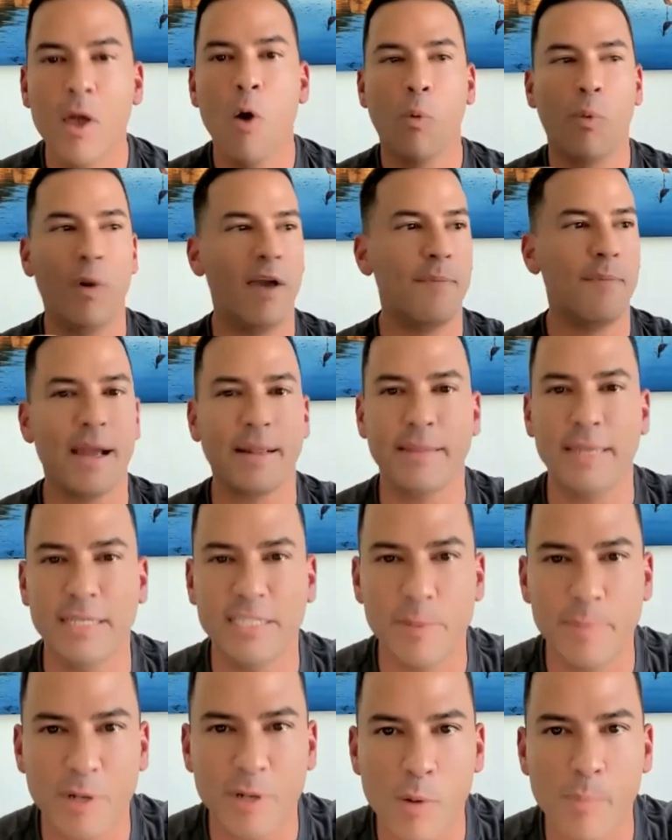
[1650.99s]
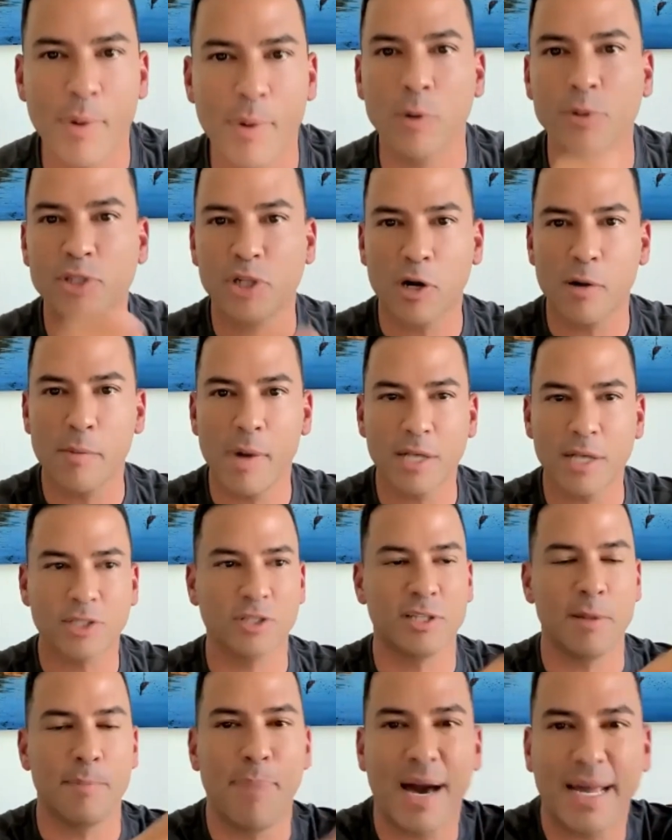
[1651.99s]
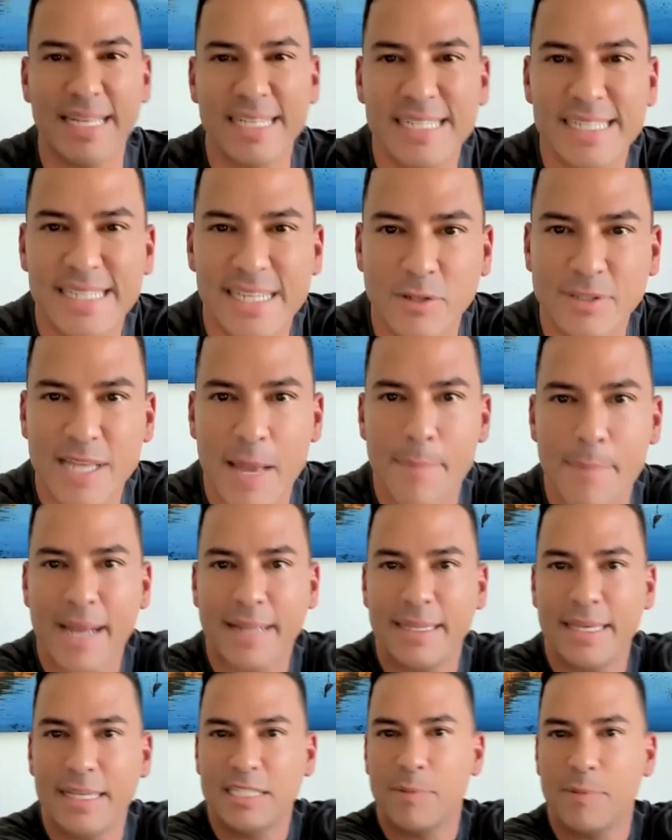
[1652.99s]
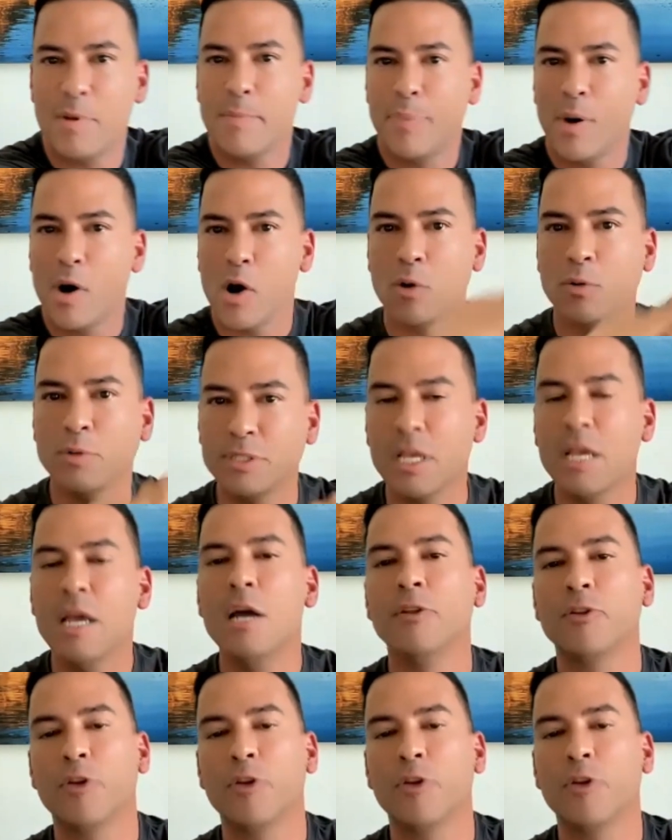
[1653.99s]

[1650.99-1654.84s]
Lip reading: We have magnesium in our bones and our muscles. The body steals that magnesium in bones